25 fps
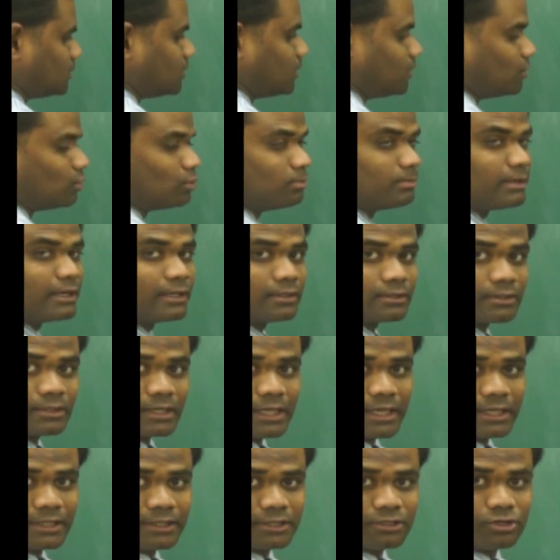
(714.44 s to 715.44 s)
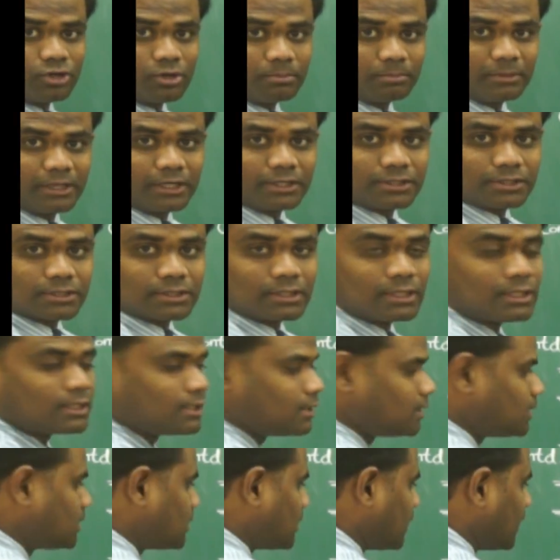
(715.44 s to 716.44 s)
the numerator and denominator,
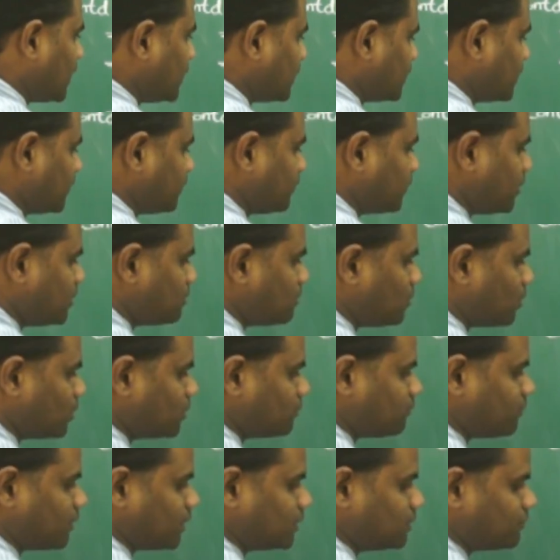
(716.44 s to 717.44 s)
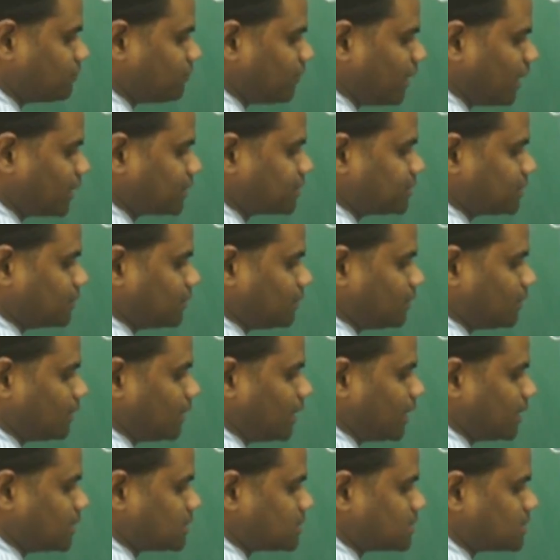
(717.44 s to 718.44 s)
I can remodify the fraction
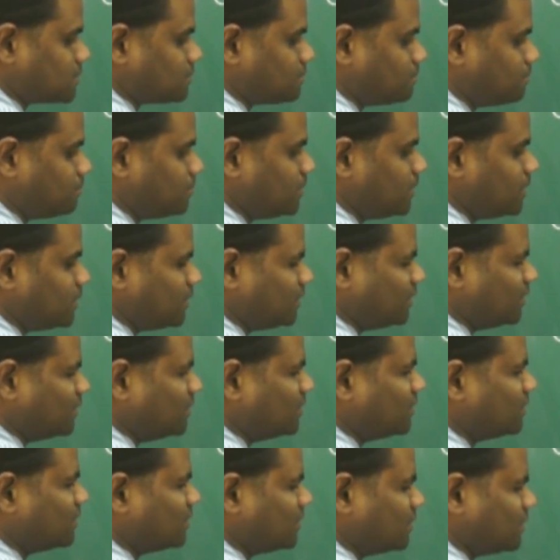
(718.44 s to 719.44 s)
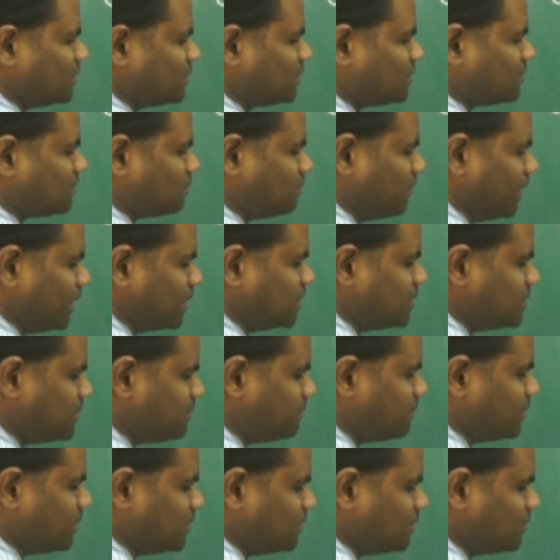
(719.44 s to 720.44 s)
as P E by
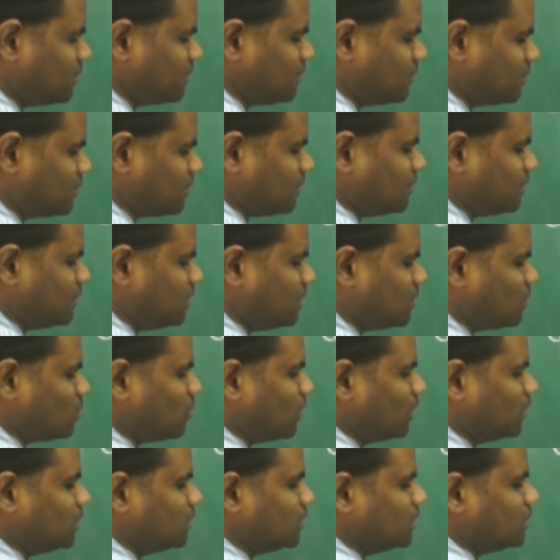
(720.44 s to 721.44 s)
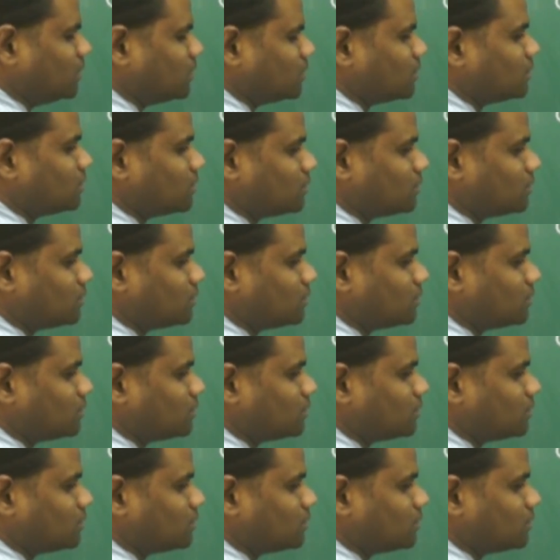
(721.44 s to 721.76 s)
dP equally